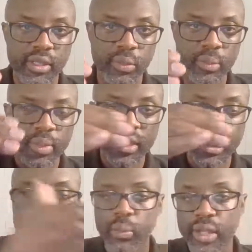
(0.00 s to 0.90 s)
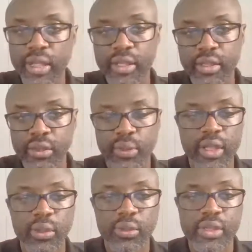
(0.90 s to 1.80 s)
we make our way to
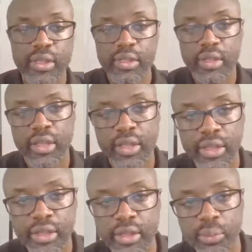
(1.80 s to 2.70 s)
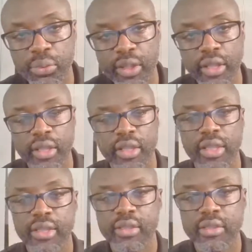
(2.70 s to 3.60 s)
Karongi, Kibuye,
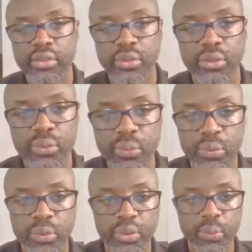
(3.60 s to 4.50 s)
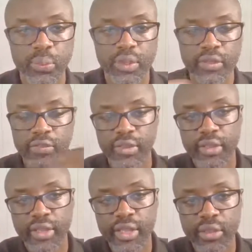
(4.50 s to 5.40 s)
and so you will
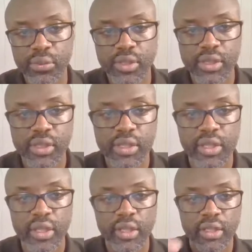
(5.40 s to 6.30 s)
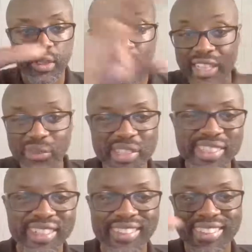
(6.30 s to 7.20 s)
definitely get to see the
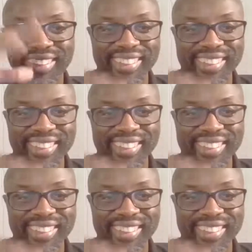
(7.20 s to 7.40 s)
countryside.